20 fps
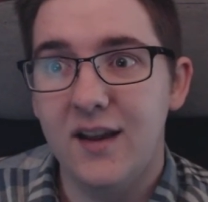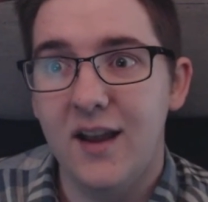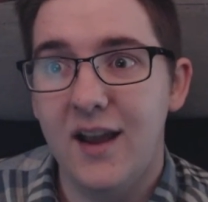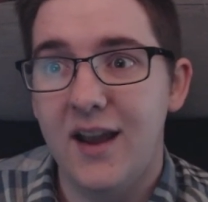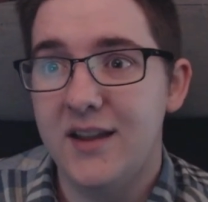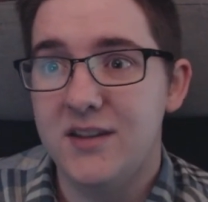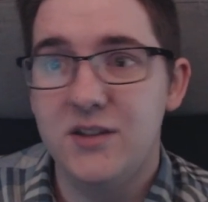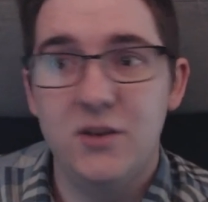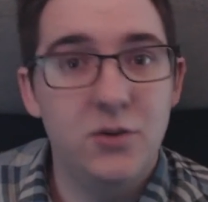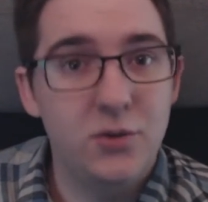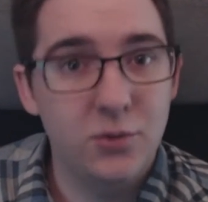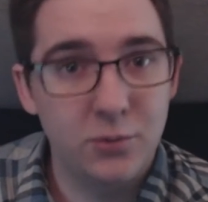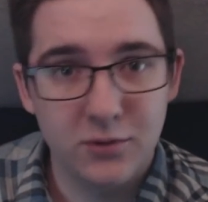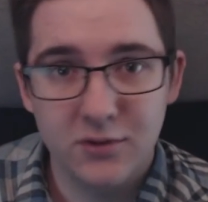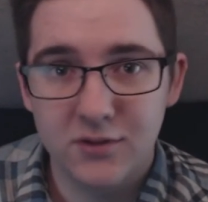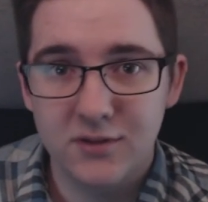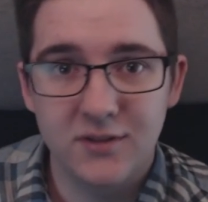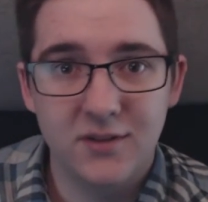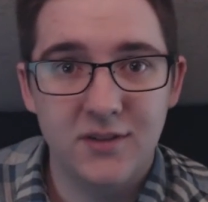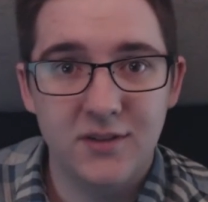As
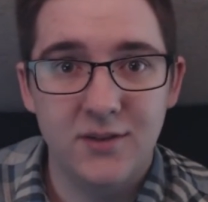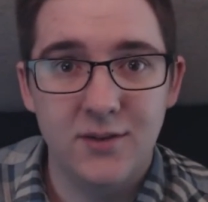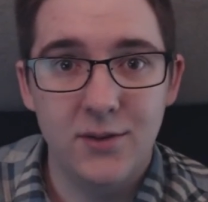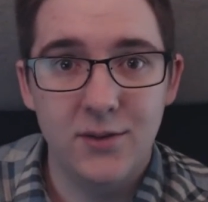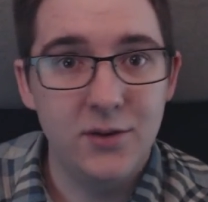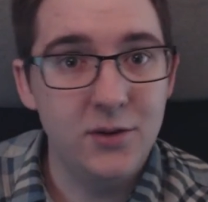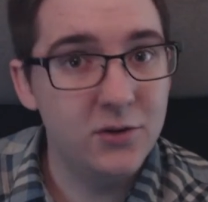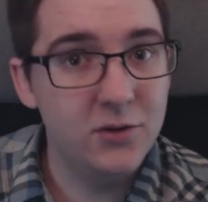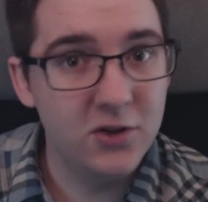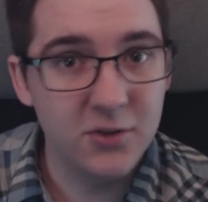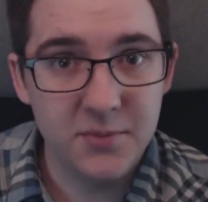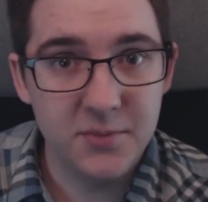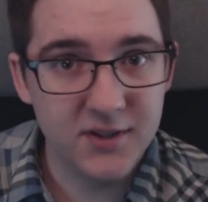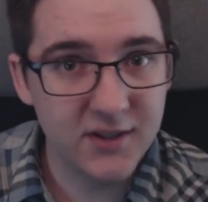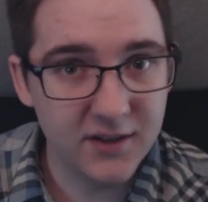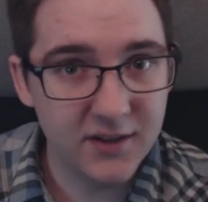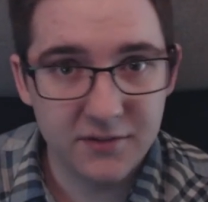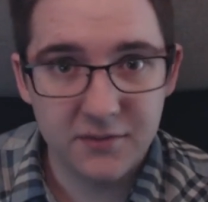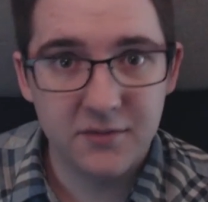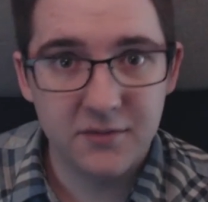usual, do the YouTube
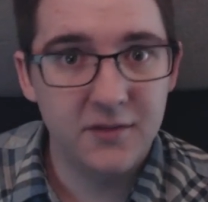stuff.